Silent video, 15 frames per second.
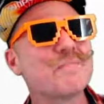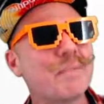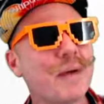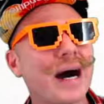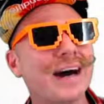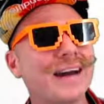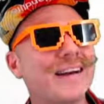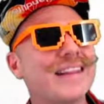
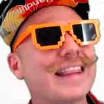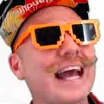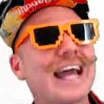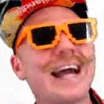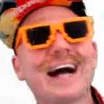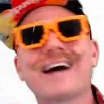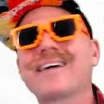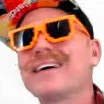but they
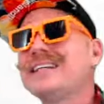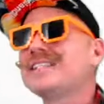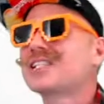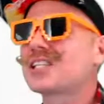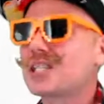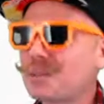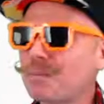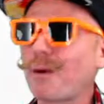are
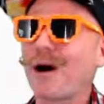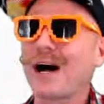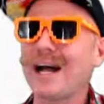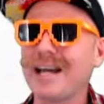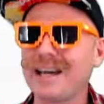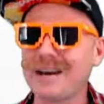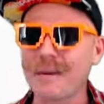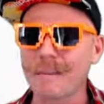
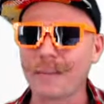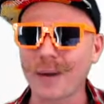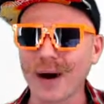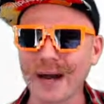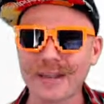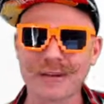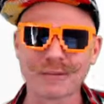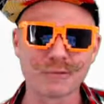inspired by
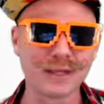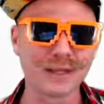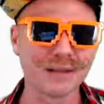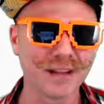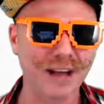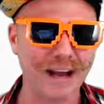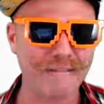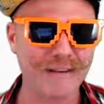the real
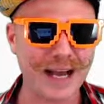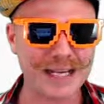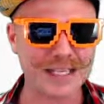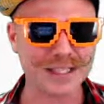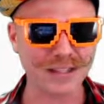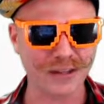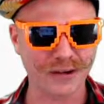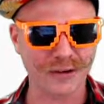life
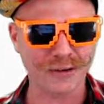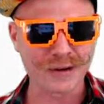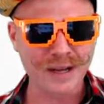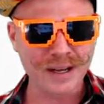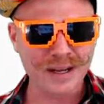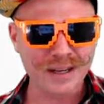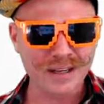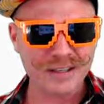axolotl.
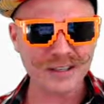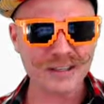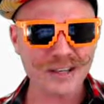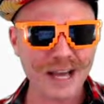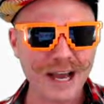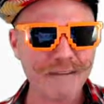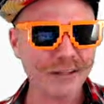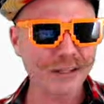Can you
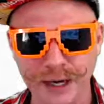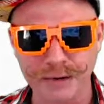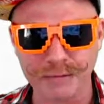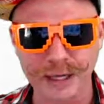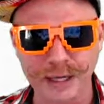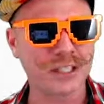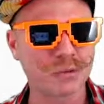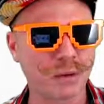have a
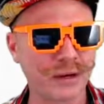look? This one